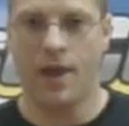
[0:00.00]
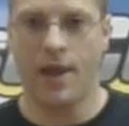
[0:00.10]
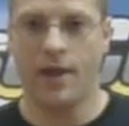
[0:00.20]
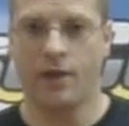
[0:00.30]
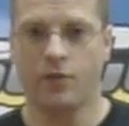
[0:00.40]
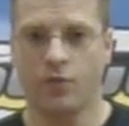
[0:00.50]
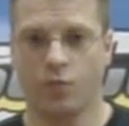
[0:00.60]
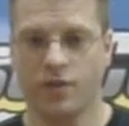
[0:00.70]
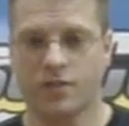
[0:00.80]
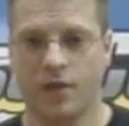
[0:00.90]
and
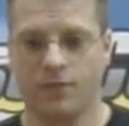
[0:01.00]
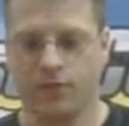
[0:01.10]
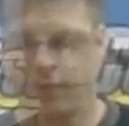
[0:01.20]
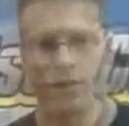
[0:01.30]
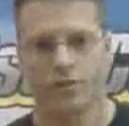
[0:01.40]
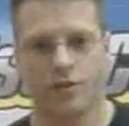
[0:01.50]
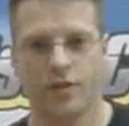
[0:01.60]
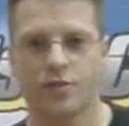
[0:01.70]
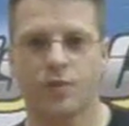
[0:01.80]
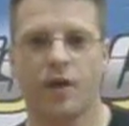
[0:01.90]
wrist comfort. So
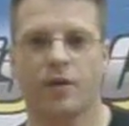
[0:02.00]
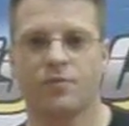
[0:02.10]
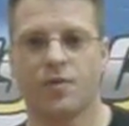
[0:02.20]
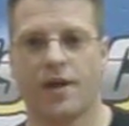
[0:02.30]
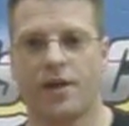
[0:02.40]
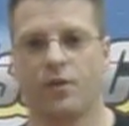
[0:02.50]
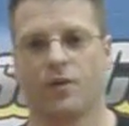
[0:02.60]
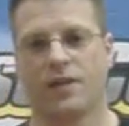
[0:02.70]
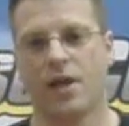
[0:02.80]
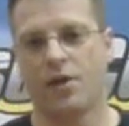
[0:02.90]
these three items right here
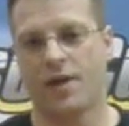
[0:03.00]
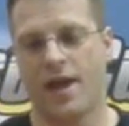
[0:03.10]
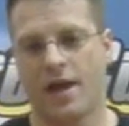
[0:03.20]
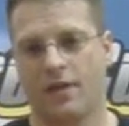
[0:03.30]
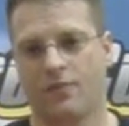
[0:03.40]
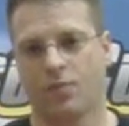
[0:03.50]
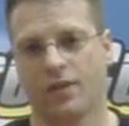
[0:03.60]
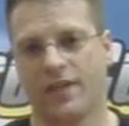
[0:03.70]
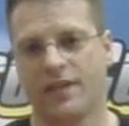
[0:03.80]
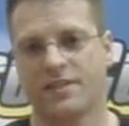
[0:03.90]
allow you to have
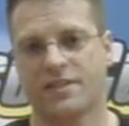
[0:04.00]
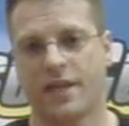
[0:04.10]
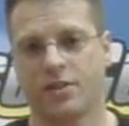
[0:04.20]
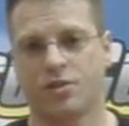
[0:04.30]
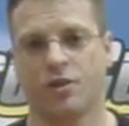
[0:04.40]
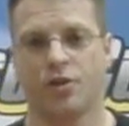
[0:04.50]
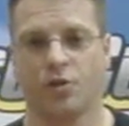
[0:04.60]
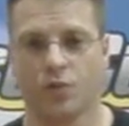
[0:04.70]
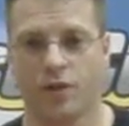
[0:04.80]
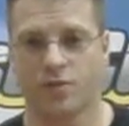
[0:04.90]
released tension on
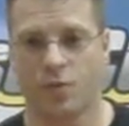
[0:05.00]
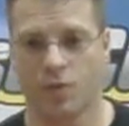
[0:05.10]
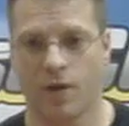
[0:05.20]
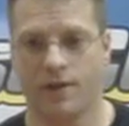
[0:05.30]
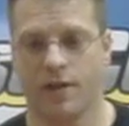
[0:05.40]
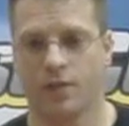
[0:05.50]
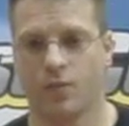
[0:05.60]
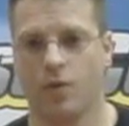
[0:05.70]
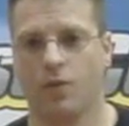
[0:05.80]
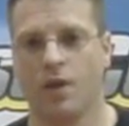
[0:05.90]
your wrist while riding down the
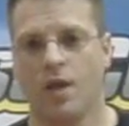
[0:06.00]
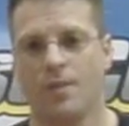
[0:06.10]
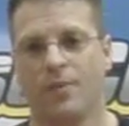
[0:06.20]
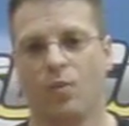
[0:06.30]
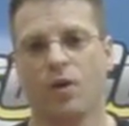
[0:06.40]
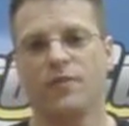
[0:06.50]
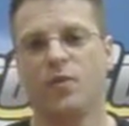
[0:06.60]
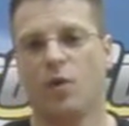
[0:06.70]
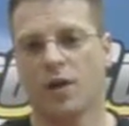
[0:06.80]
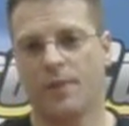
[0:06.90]
road. But what if
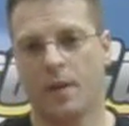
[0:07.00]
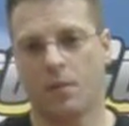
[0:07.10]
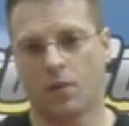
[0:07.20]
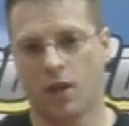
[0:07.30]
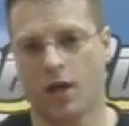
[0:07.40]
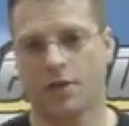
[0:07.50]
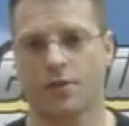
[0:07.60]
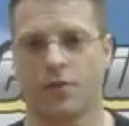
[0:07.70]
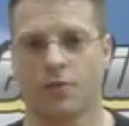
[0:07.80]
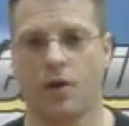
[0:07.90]
you want to be able to lock
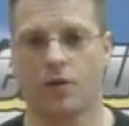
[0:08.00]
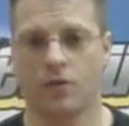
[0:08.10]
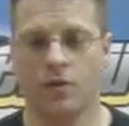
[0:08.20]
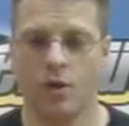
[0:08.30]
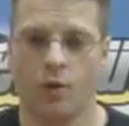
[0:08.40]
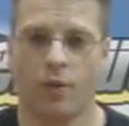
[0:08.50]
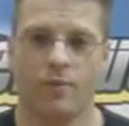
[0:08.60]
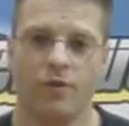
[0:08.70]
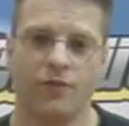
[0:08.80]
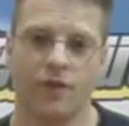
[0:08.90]
the throttle,
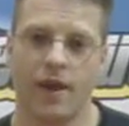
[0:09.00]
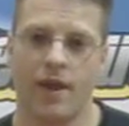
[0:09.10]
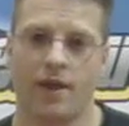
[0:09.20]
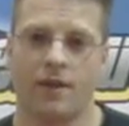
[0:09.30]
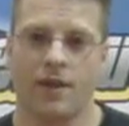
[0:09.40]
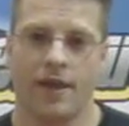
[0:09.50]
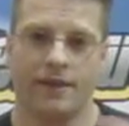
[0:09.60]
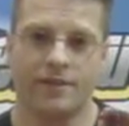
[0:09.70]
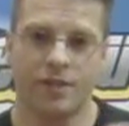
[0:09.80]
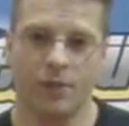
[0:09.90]
remove your hand,
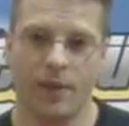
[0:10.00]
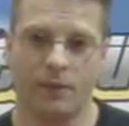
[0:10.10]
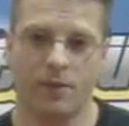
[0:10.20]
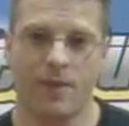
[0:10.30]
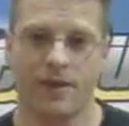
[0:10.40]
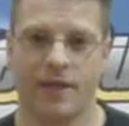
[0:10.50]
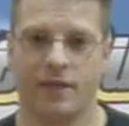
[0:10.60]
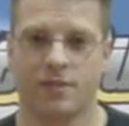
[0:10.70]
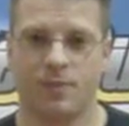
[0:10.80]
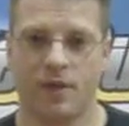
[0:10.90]
and still be able to
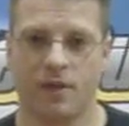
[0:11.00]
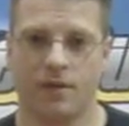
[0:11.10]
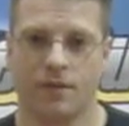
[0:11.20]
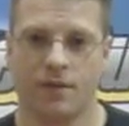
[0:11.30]
maintain speed?